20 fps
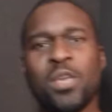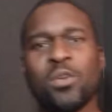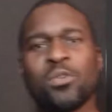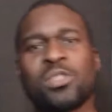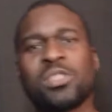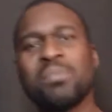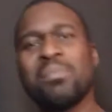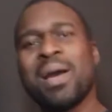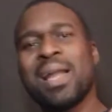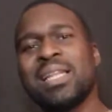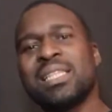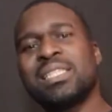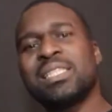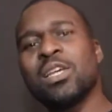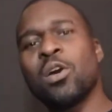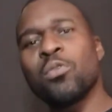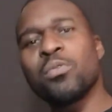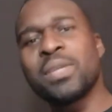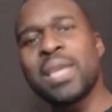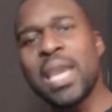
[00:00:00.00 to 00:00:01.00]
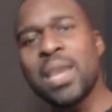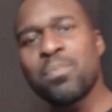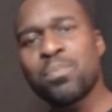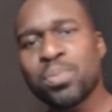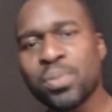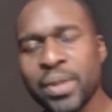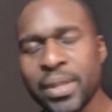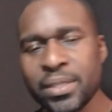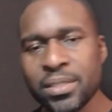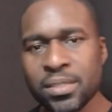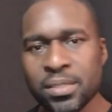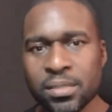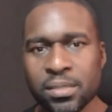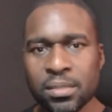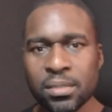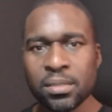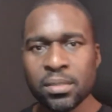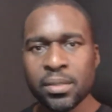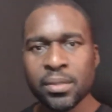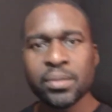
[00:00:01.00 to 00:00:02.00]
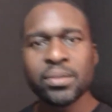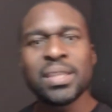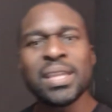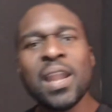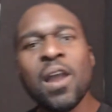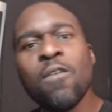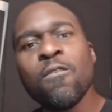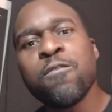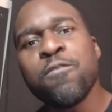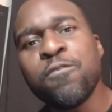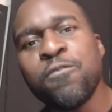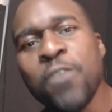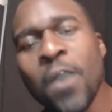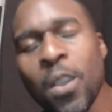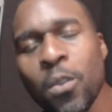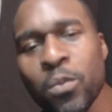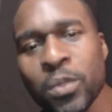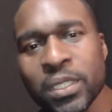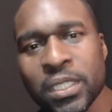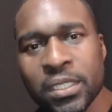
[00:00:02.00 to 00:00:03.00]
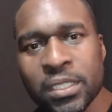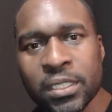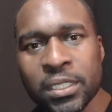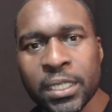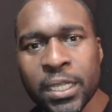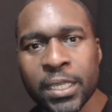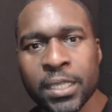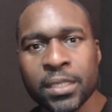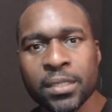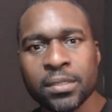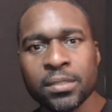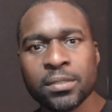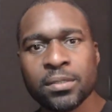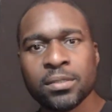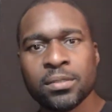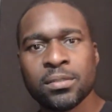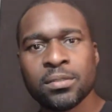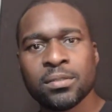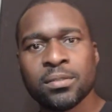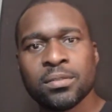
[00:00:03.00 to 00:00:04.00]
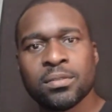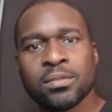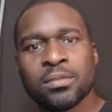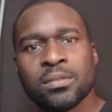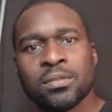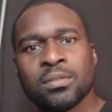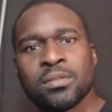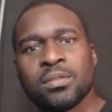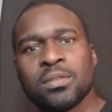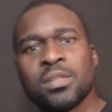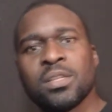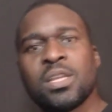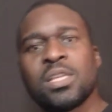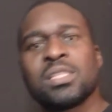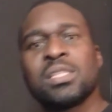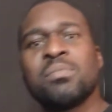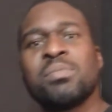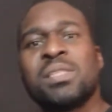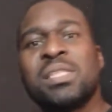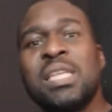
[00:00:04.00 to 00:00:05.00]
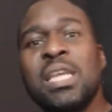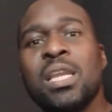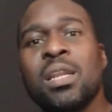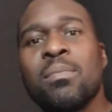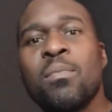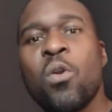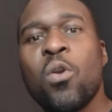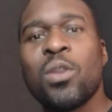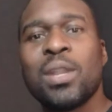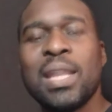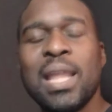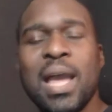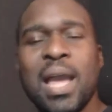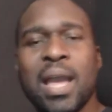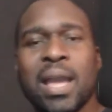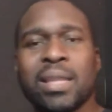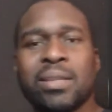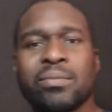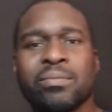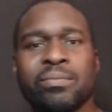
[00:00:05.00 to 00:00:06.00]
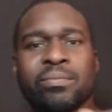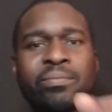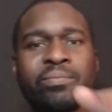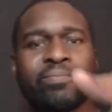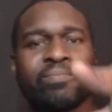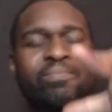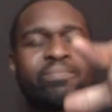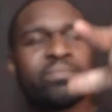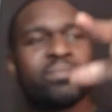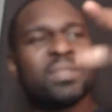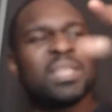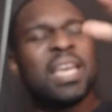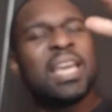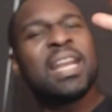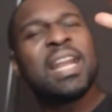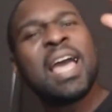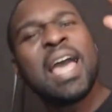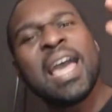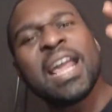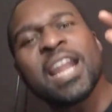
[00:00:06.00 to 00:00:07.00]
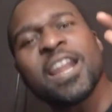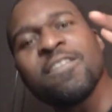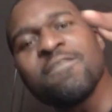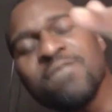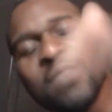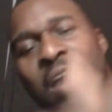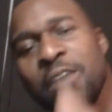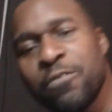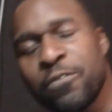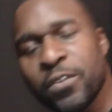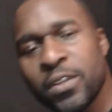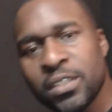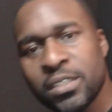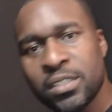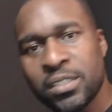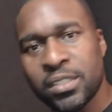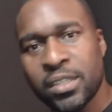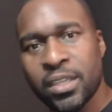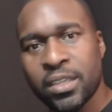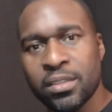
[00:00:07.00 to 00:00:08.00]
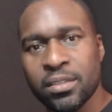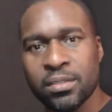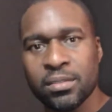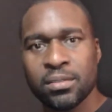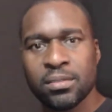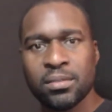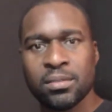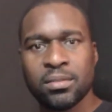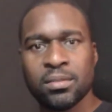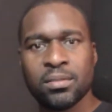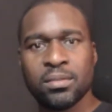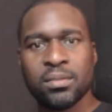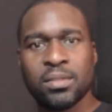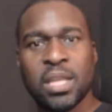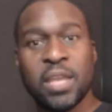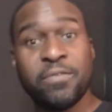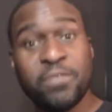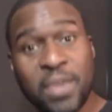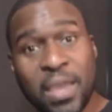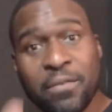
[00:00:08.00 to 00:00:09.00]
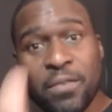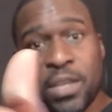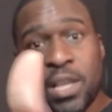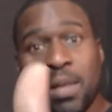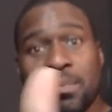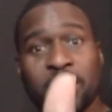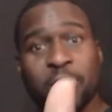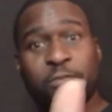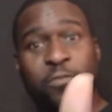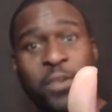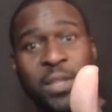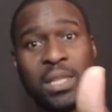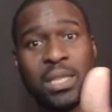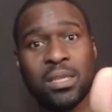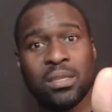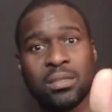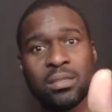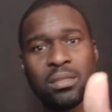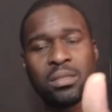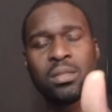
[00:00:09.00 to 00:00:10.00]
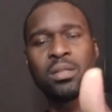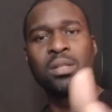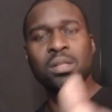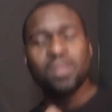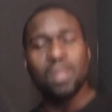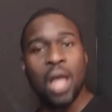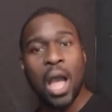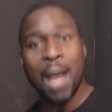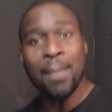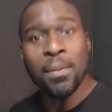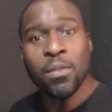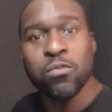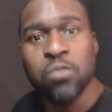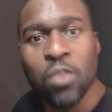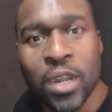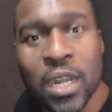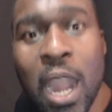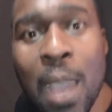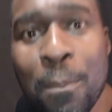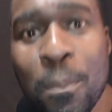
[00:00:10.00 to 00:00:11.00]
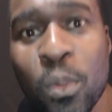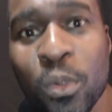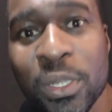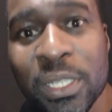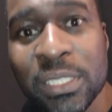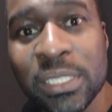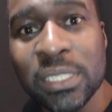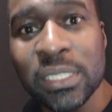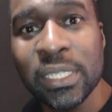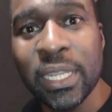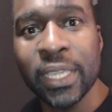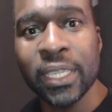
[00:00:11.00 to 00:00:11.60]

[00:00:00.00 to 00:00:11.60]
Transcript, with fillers: Hey, yo, somebody tell Gay Prince that I don't fuck with this nigga. Because I'm seeing him online. And I had enough of this nigga. If he ever come to Philly, I'm going to run up on this